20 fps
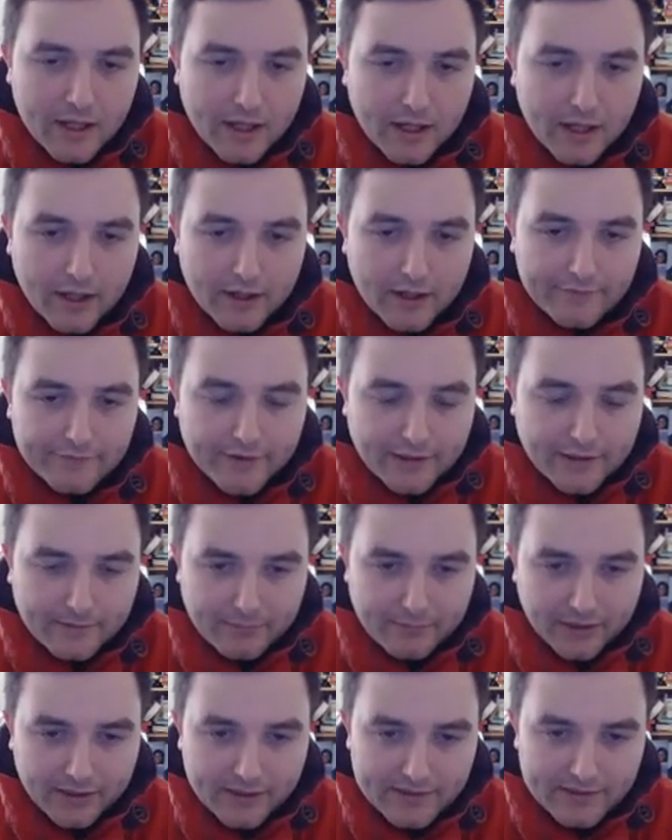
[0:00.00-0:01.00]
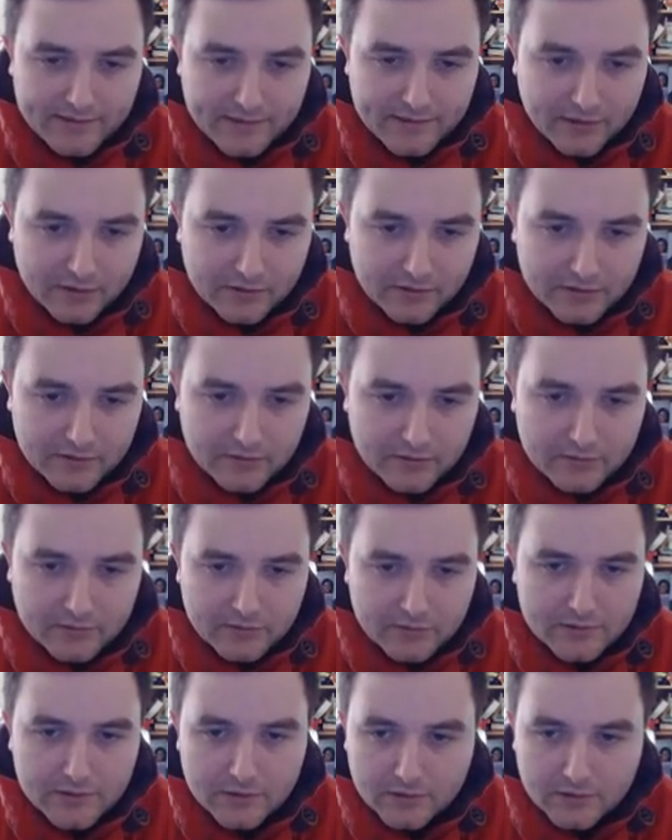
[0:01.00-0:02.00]
uh, for any players who do
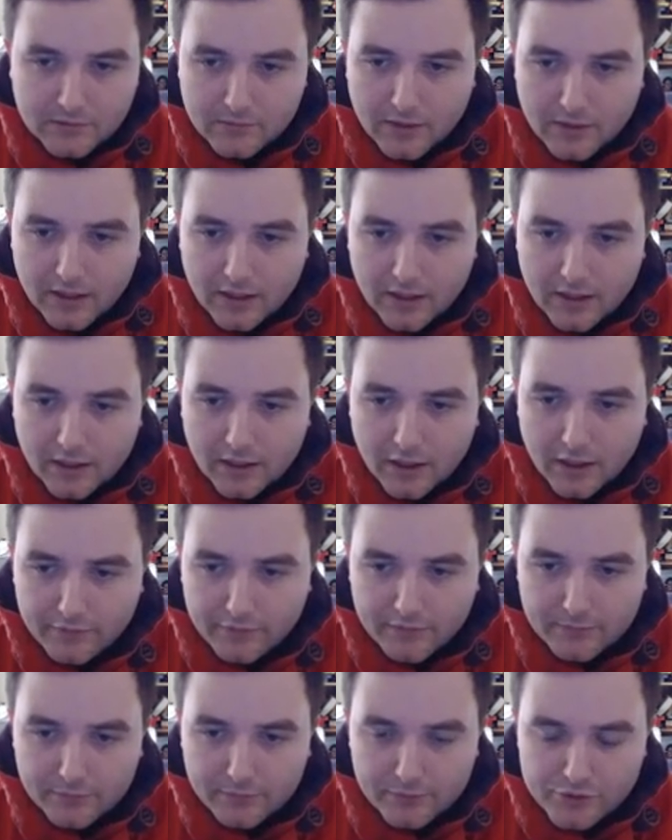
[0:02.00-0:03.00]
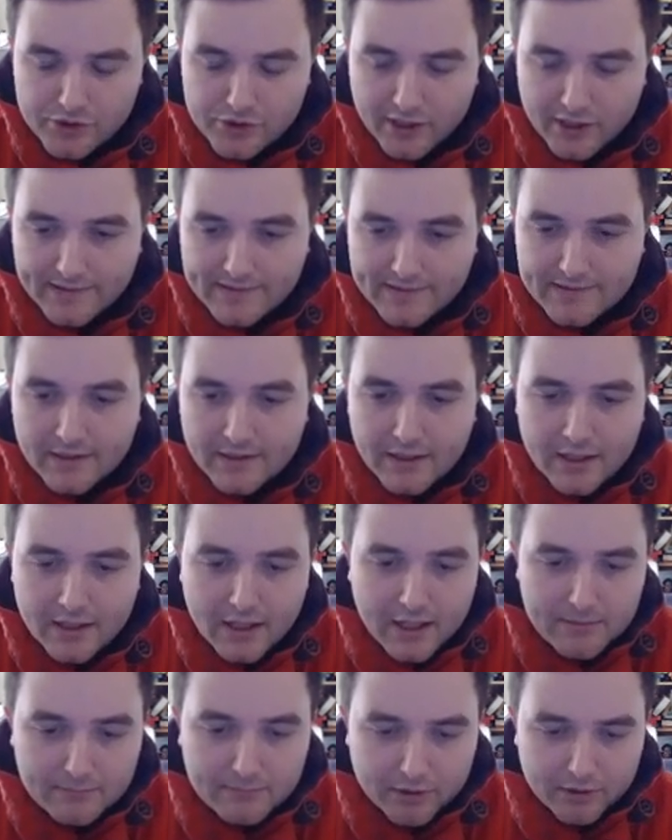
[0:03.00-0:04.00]
do uh, over the board chess,
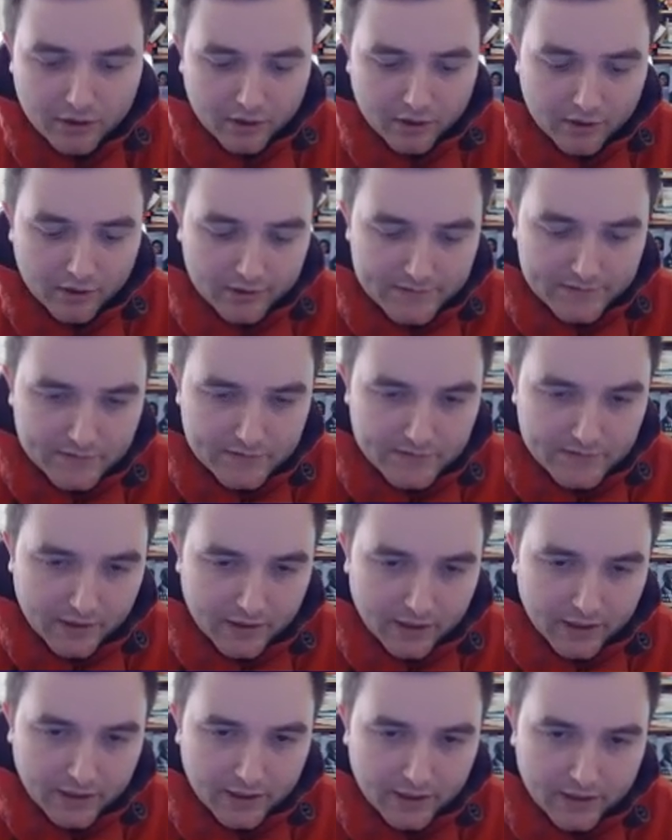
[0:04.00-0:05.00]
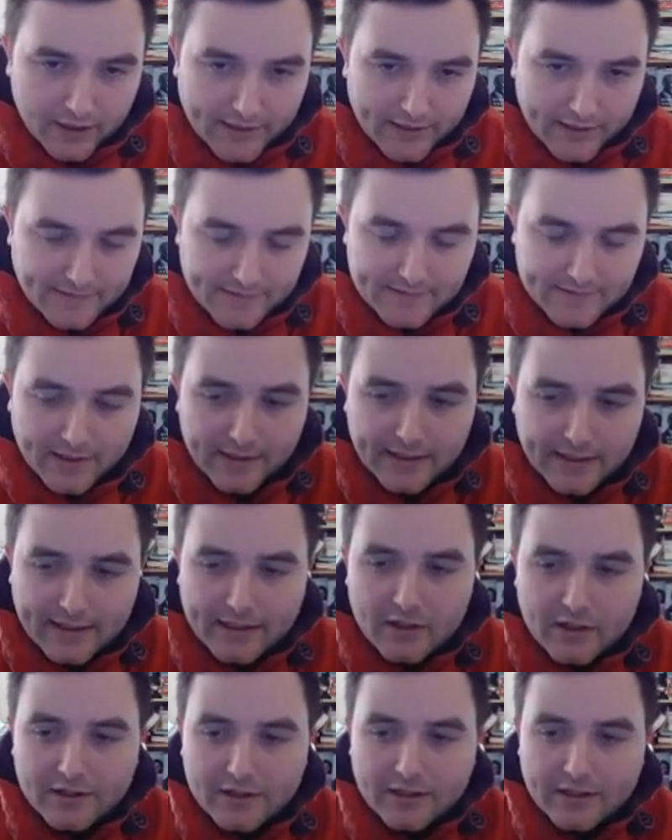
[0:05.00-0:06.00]
because uh, as I say,
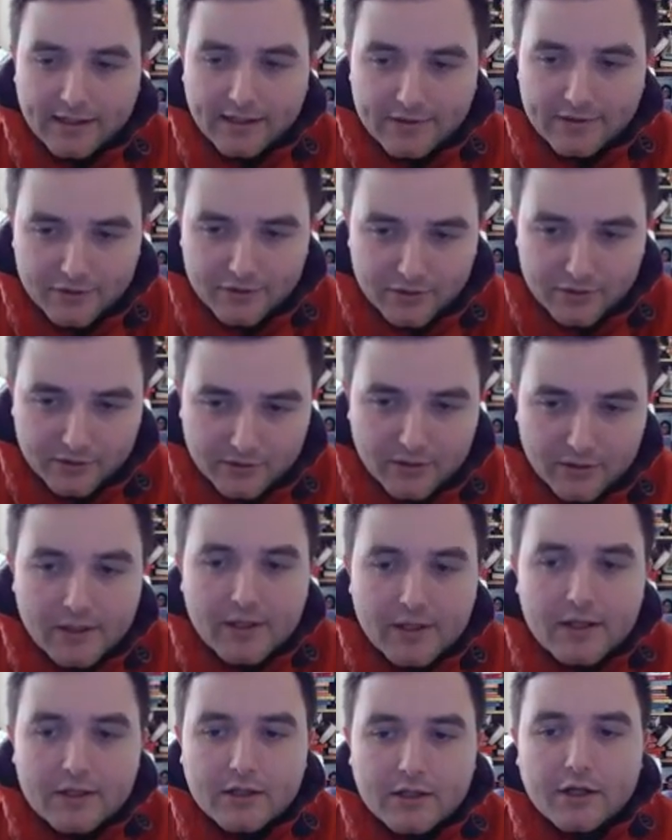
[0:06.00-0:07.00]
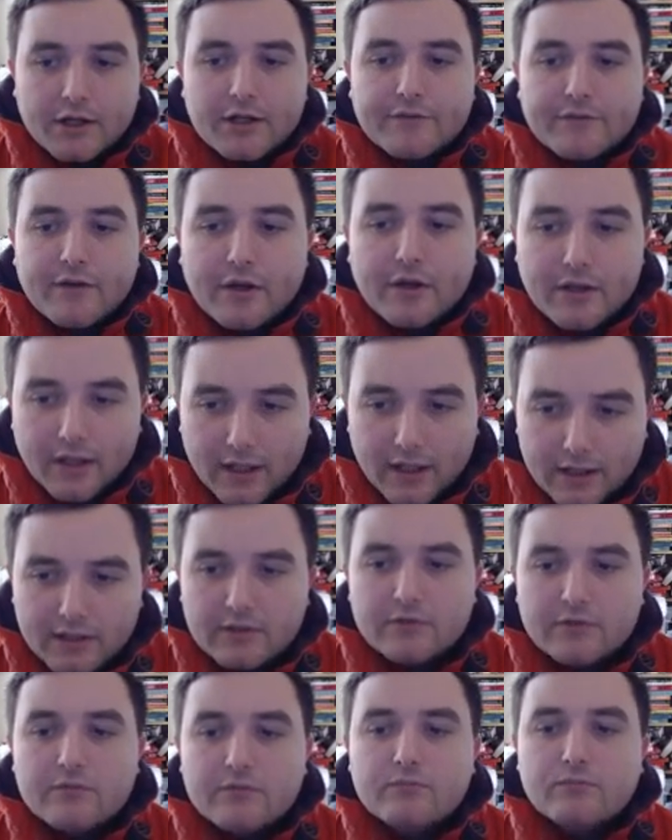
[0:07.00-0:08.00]
it kind of gets you kind of, okay,
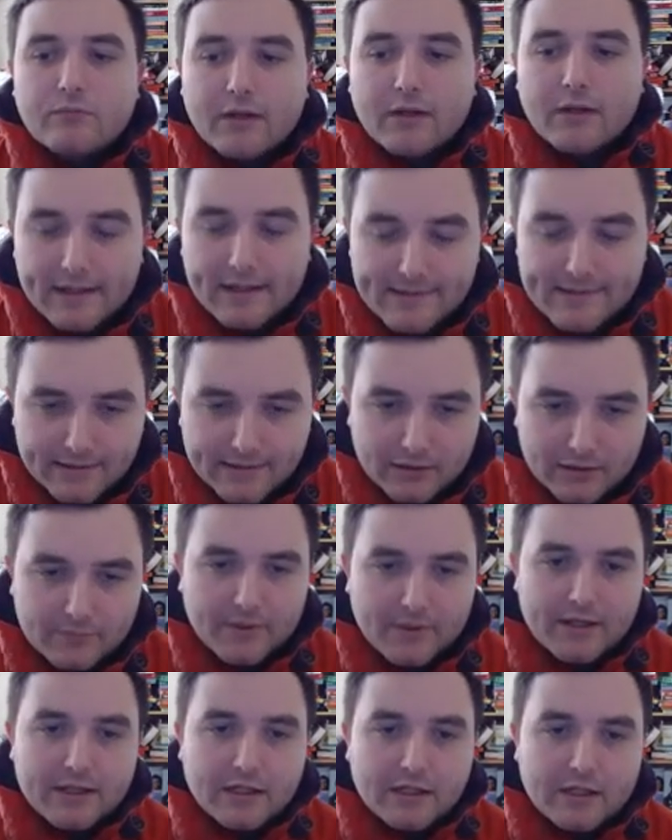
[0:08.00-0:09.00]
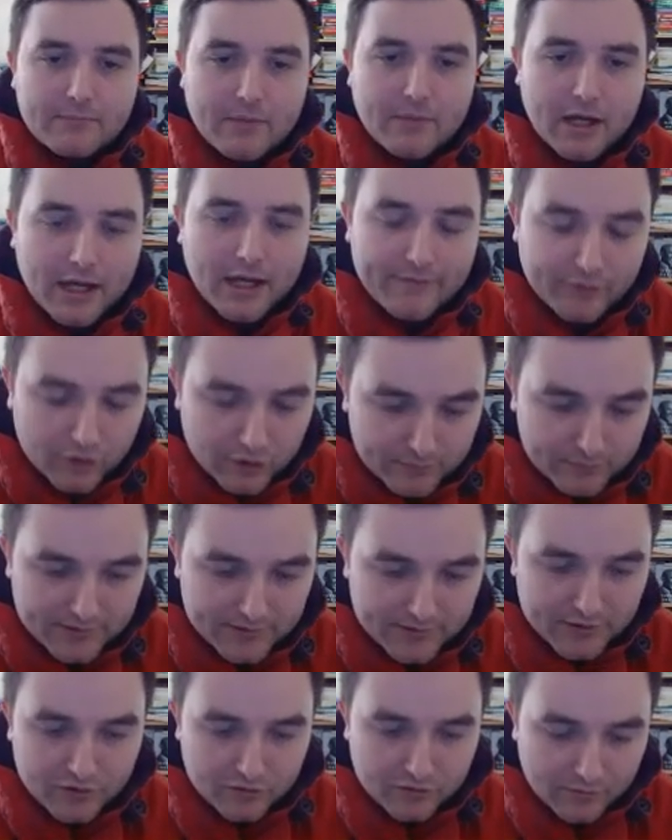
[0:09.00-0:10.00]
relax a little bit. You know, might have a good
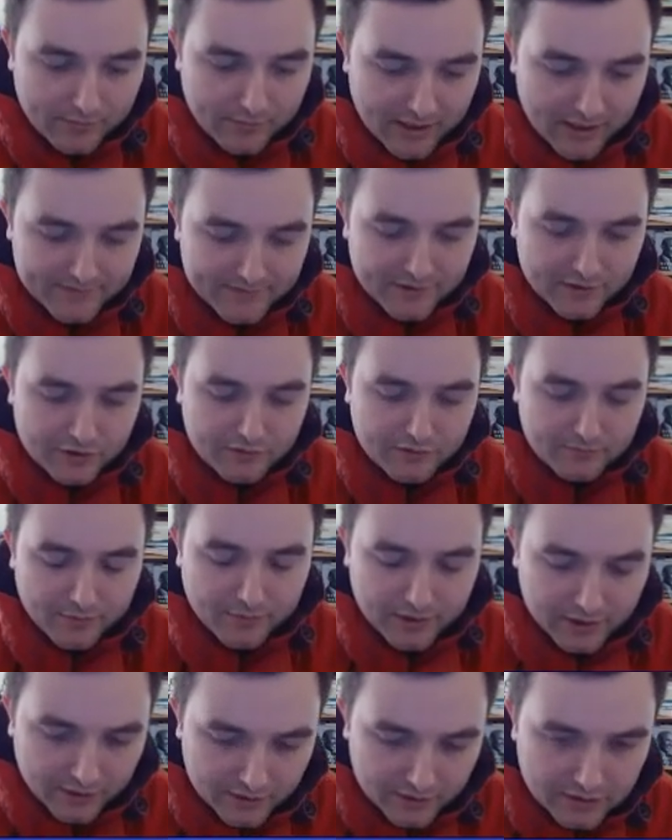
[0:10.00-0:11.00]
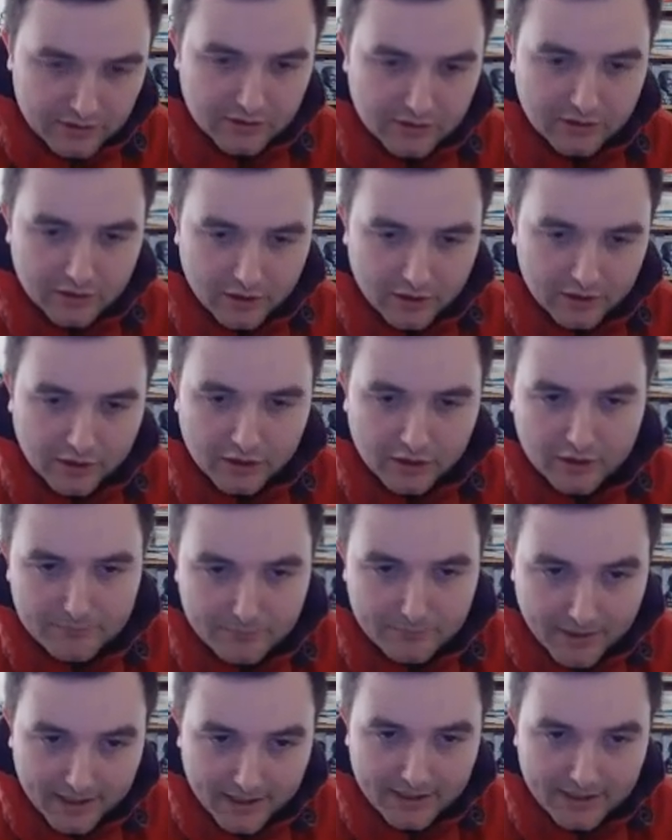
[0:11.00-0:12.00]
position or a bad position, but you know, you can kind of
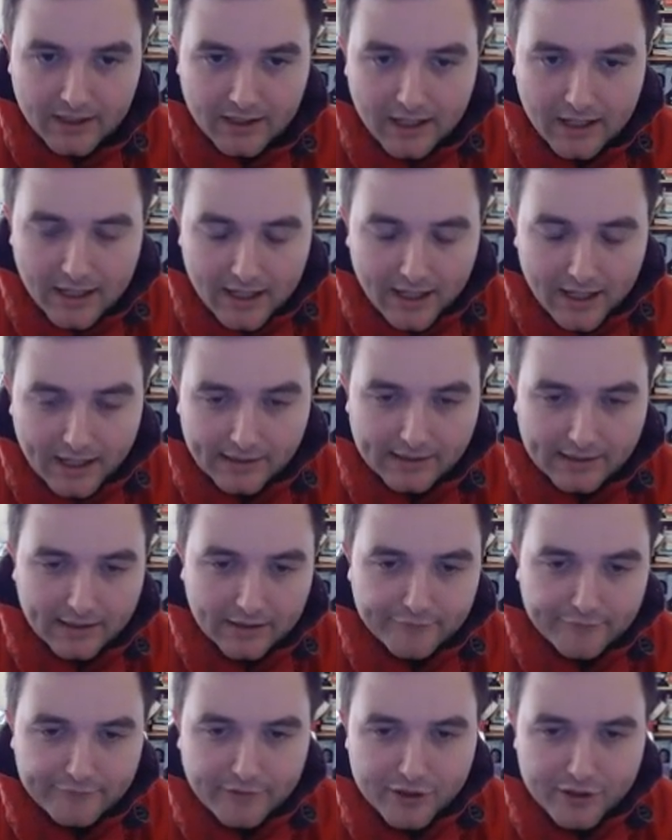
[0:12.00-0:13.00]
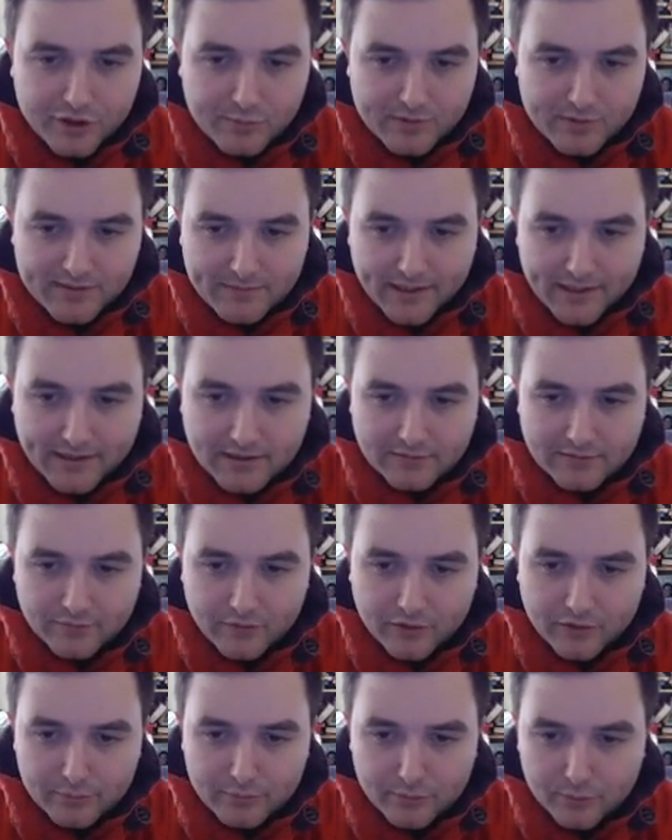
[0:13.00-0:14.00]
come back and get a fresh perspective
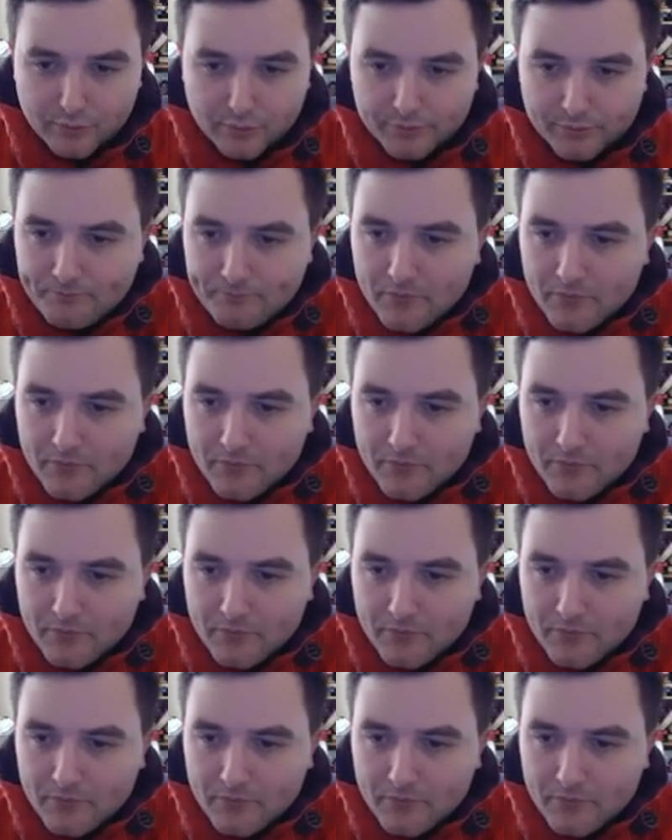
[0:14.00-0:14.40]
on the board.